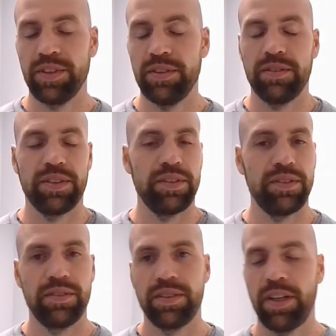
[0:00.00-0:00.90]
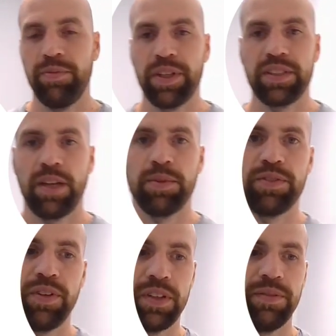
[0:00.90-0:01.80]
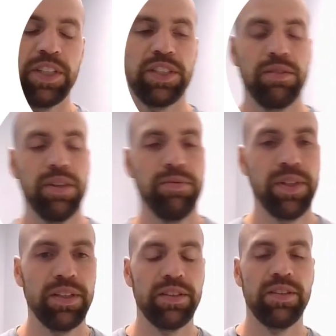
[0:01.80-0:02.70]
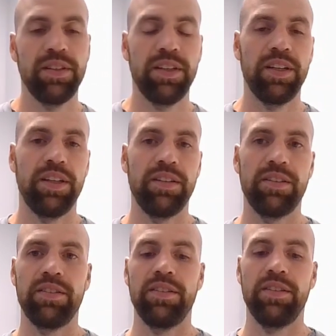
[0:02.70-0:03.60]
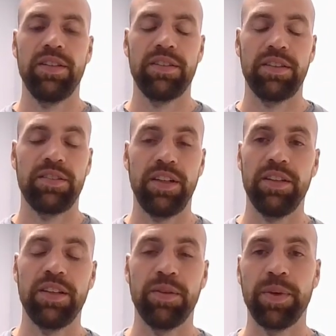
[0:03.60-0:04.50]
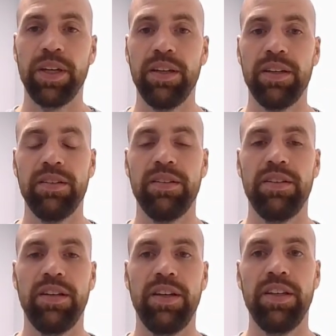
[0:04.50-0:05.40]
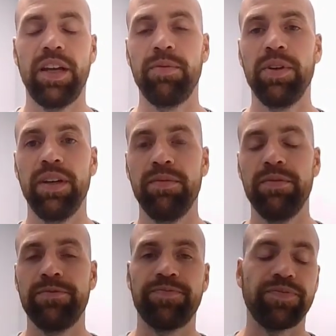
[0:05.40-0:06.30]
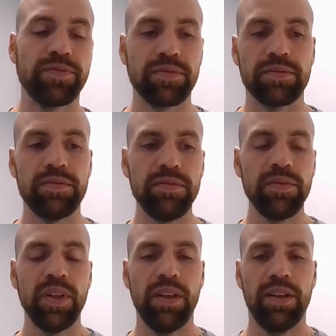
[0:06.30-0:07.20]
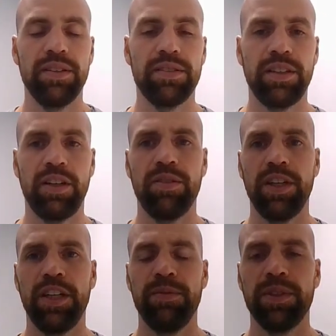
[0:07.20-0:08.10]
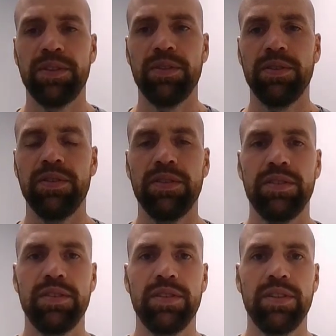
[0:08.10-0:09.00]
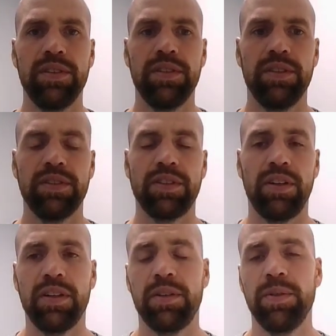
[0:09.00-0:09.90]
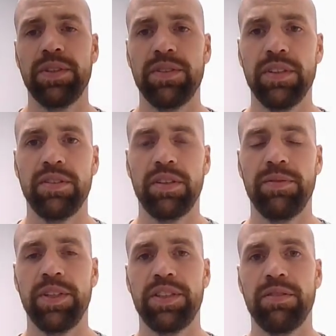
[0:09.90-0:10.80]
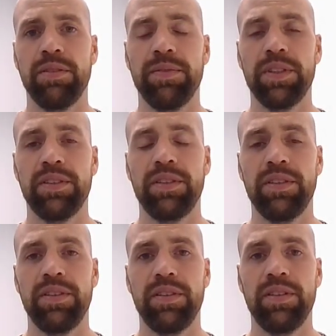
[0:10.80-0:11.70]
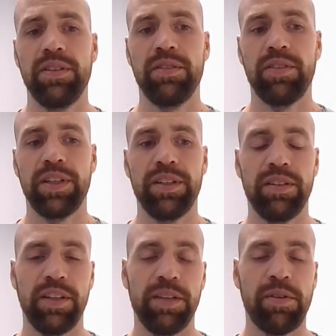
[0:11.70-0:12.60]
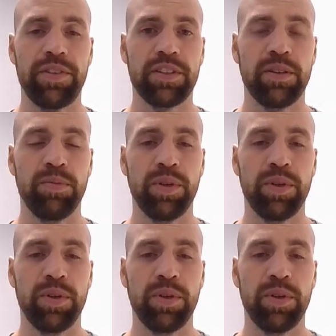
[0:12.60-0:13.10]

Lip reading: Just some examples for automation equipment, and as I said in the beginning, EWM is now able to talk with this automation equipment via the MFS